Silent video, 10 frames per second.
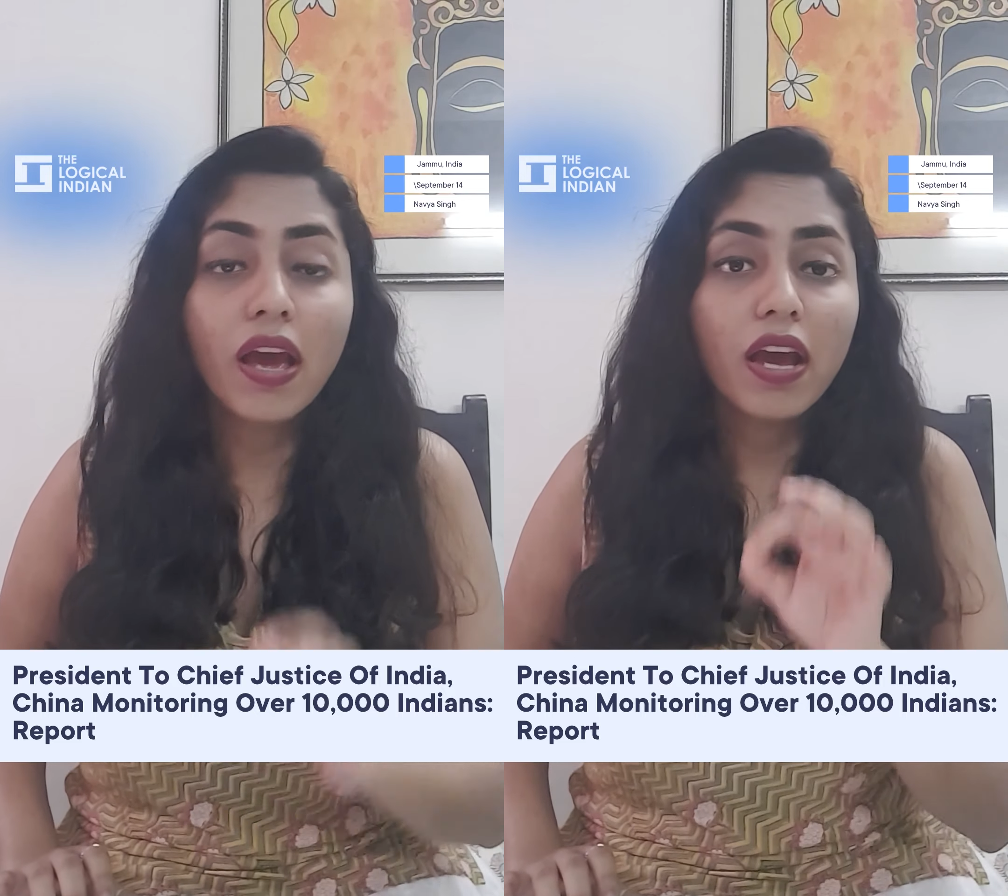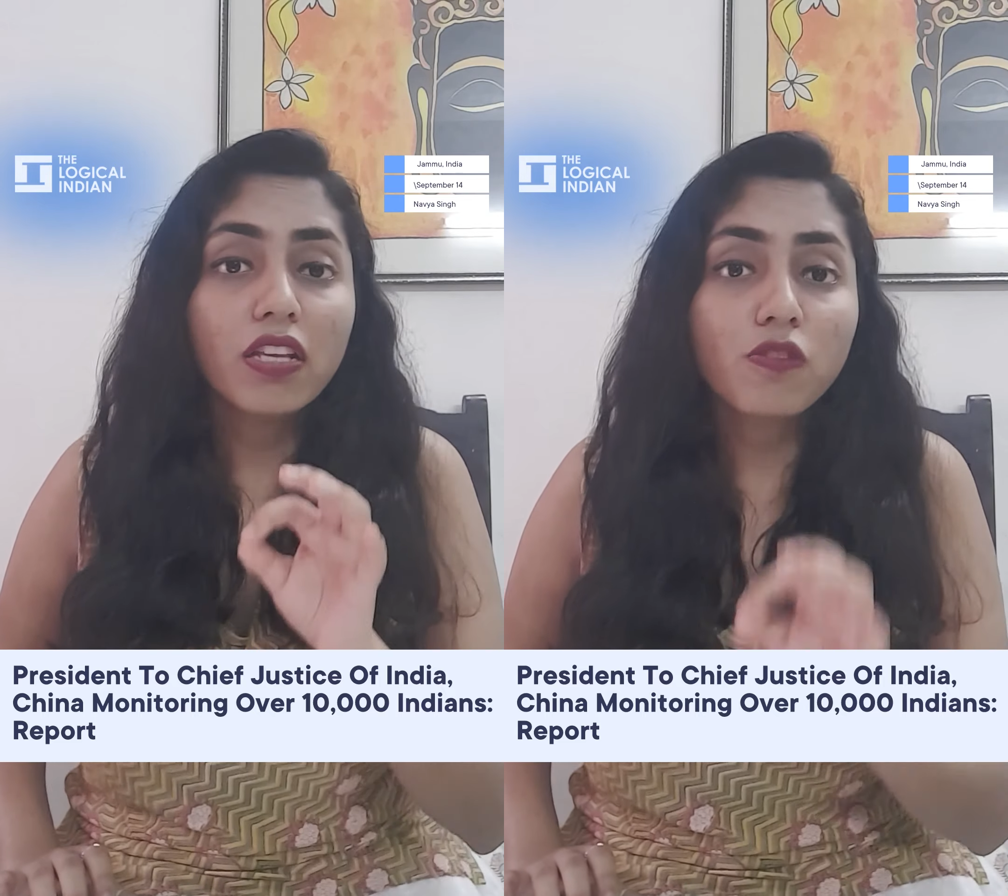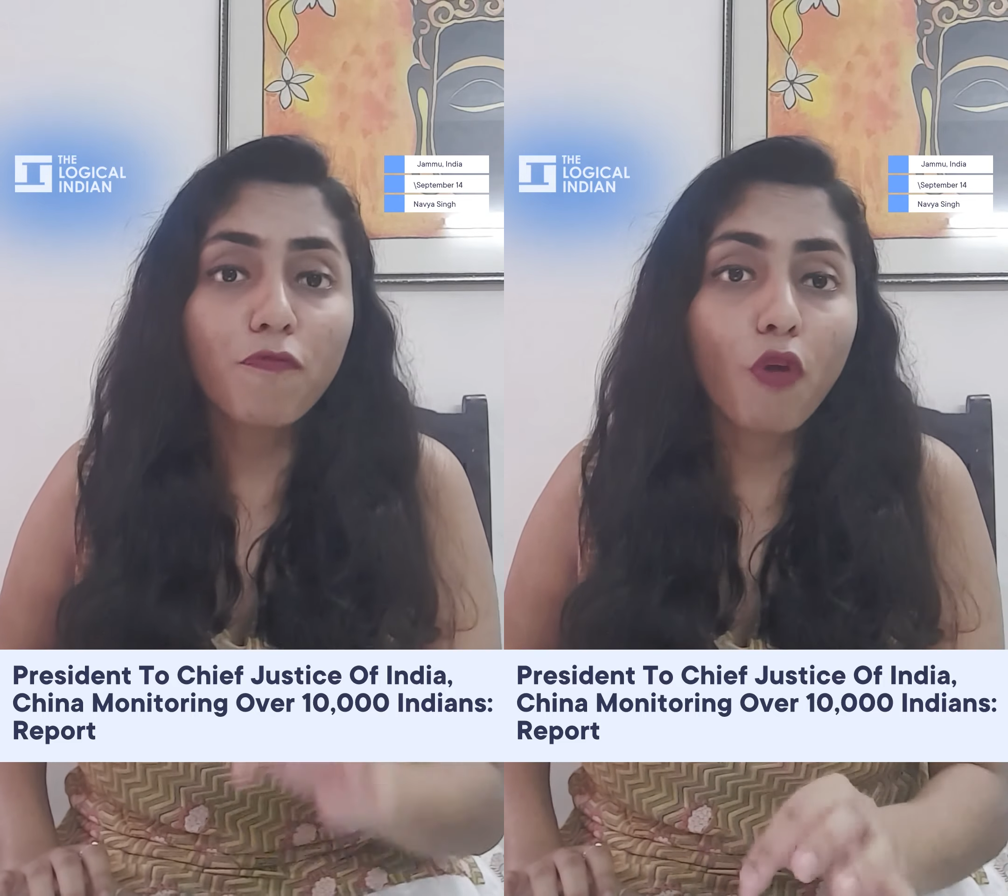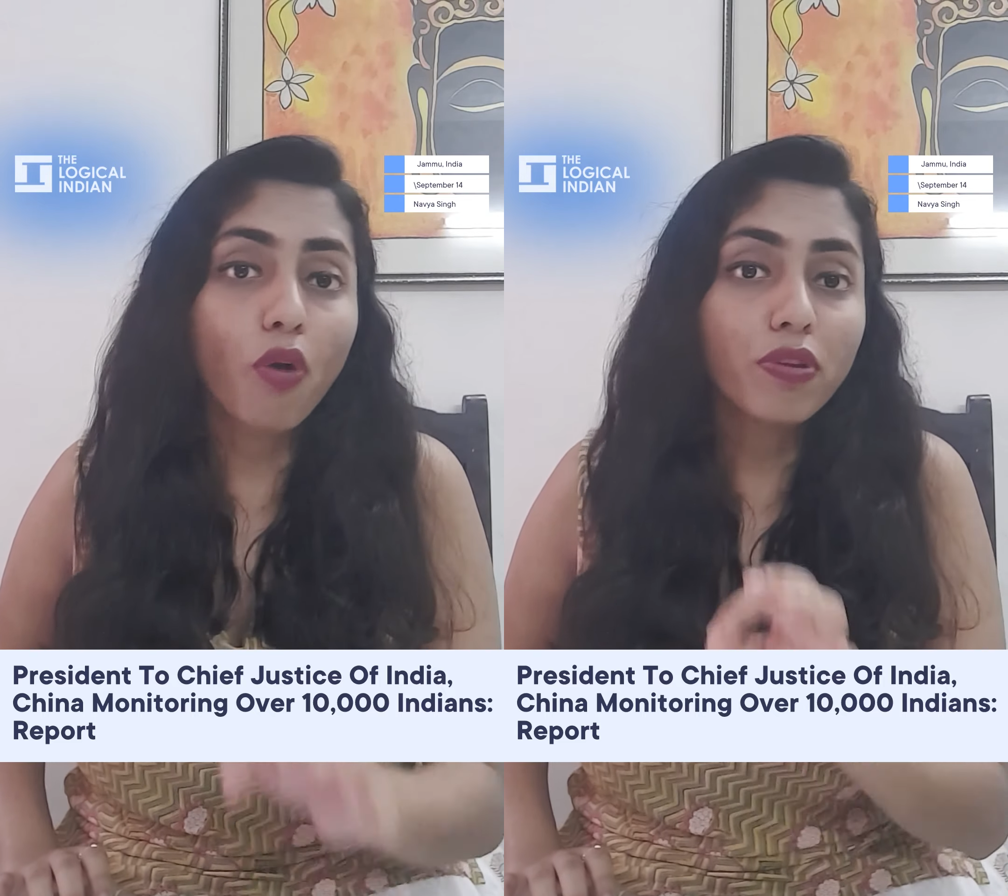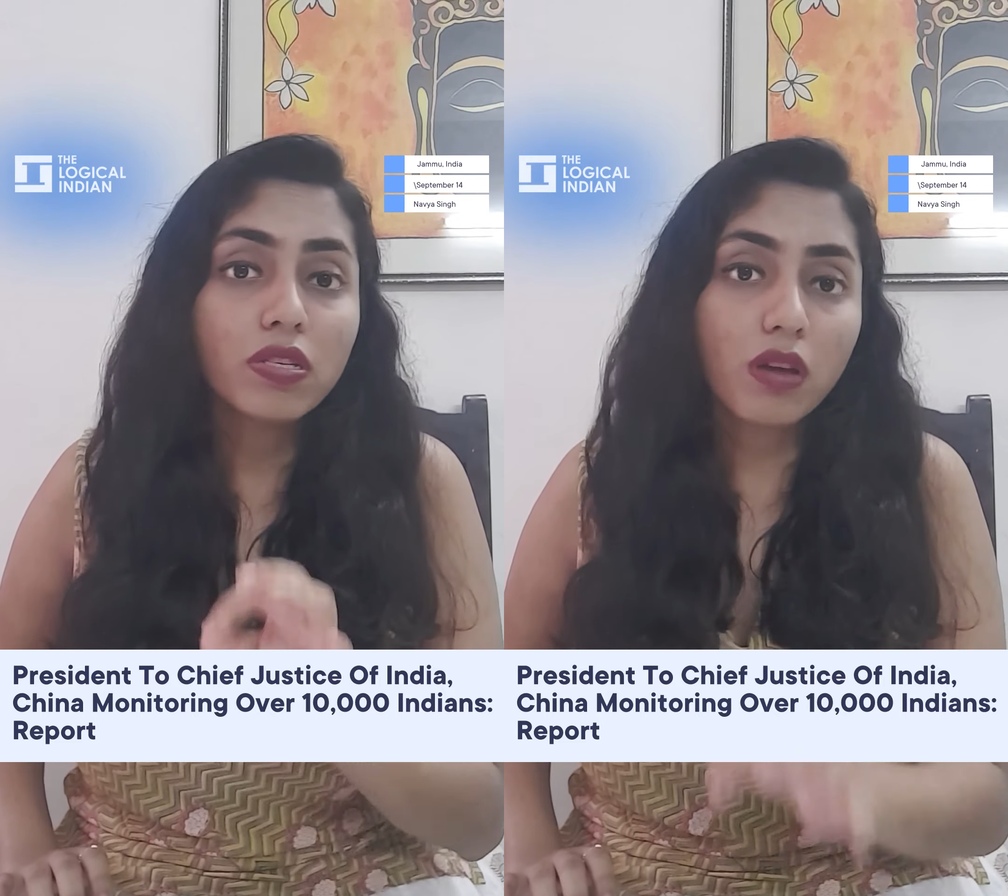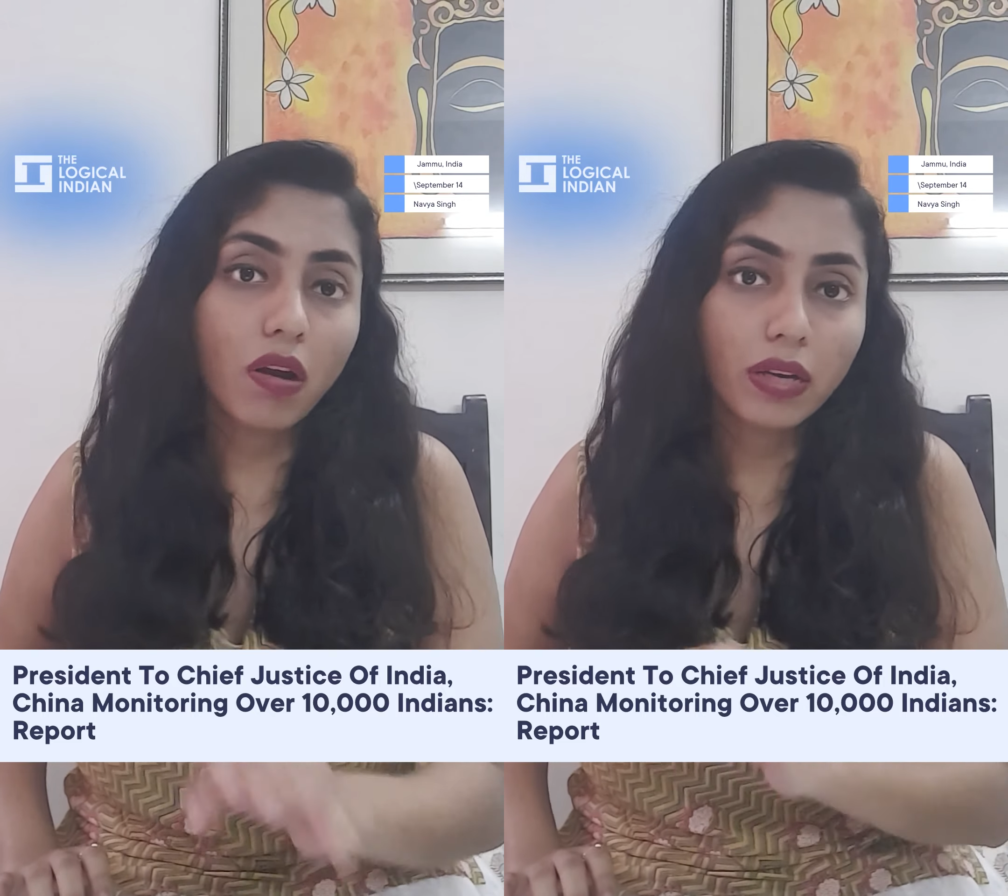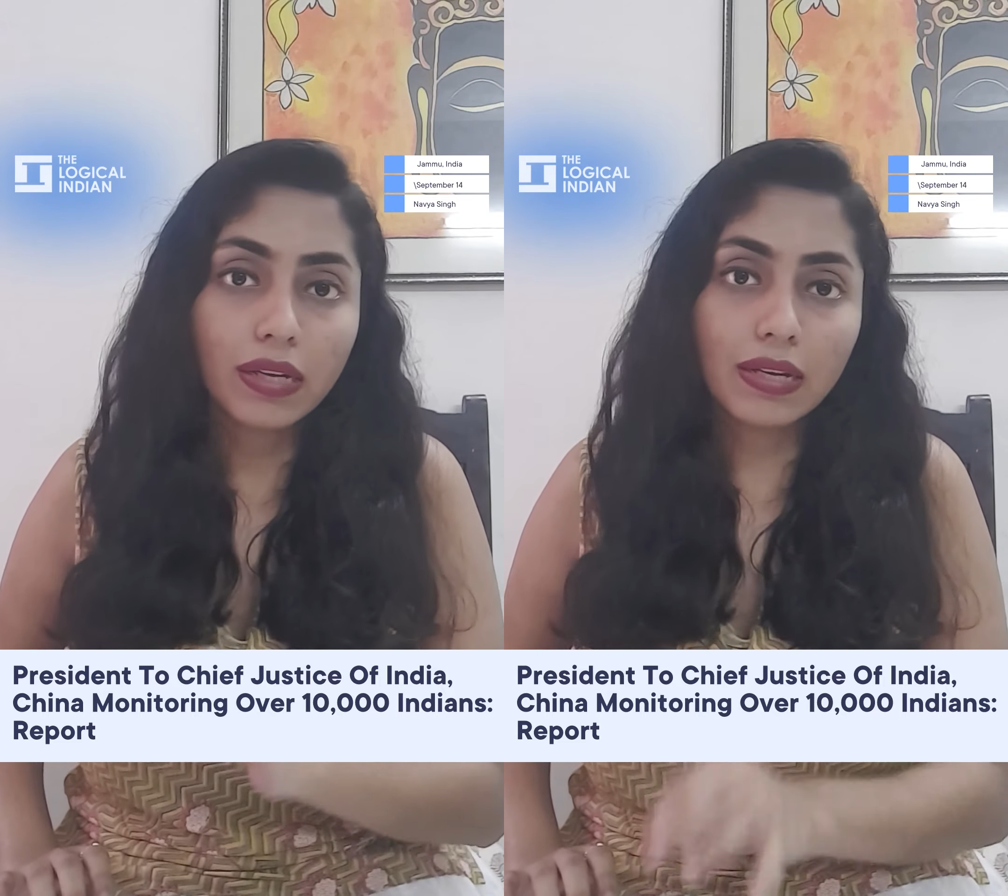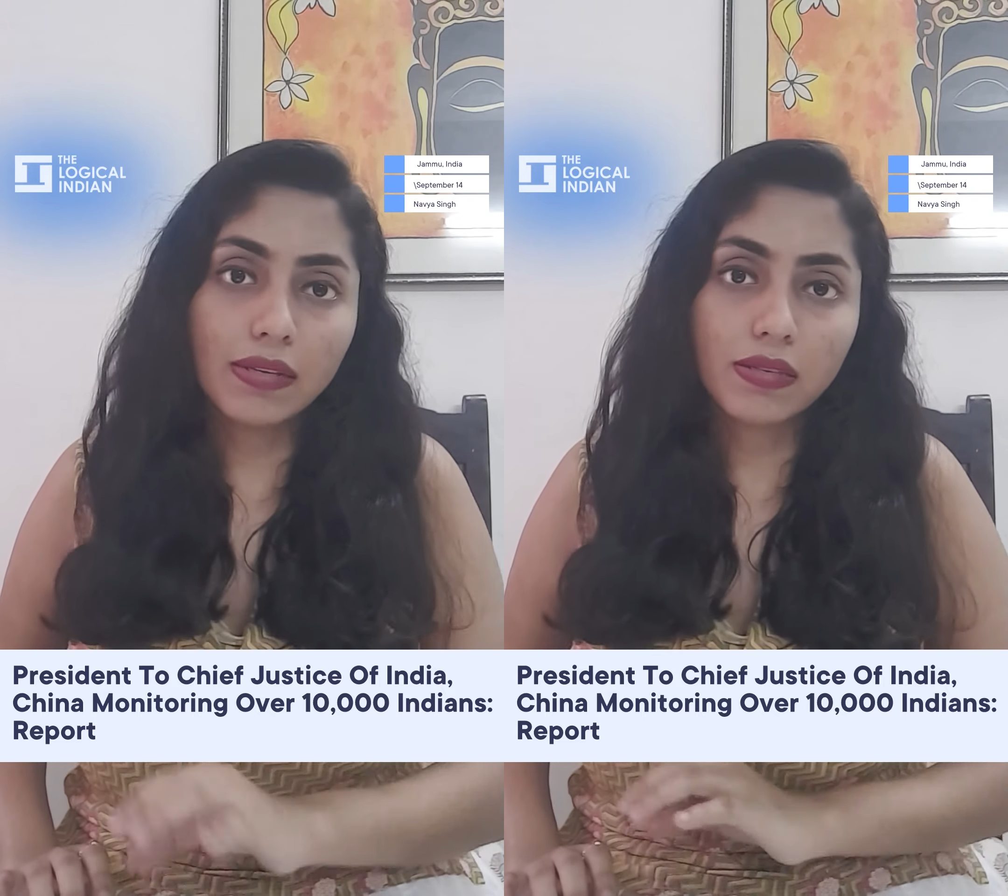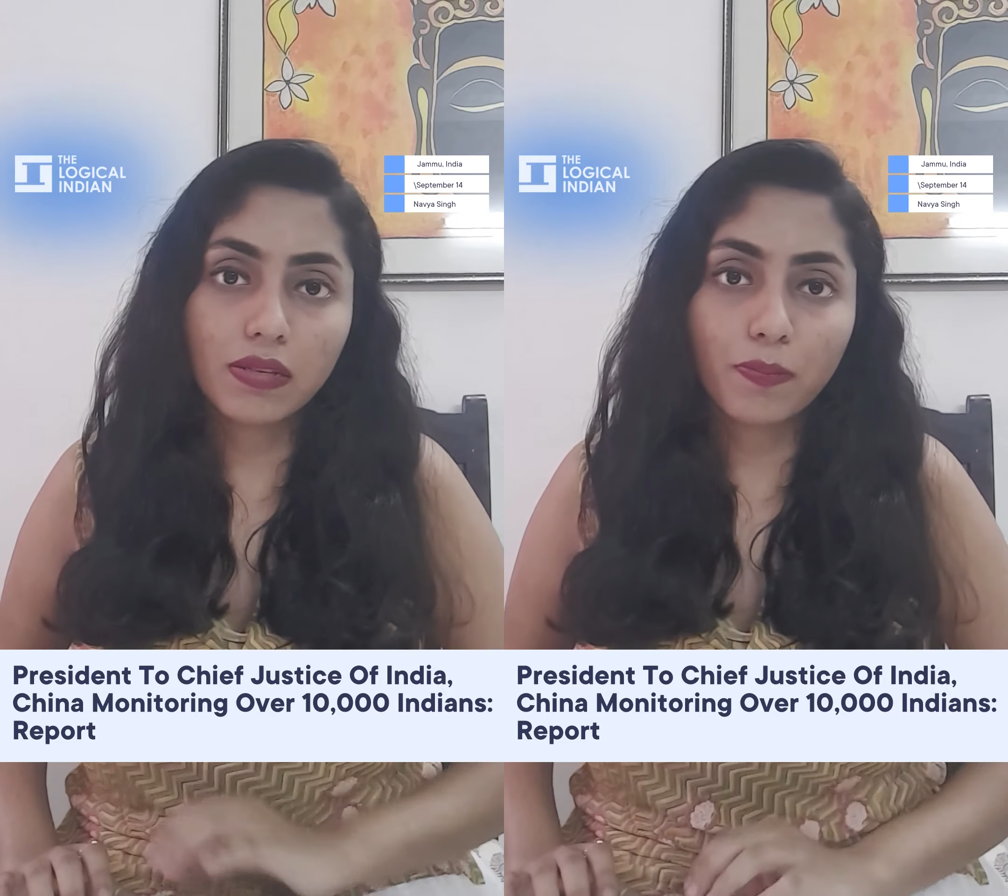its foreign target list.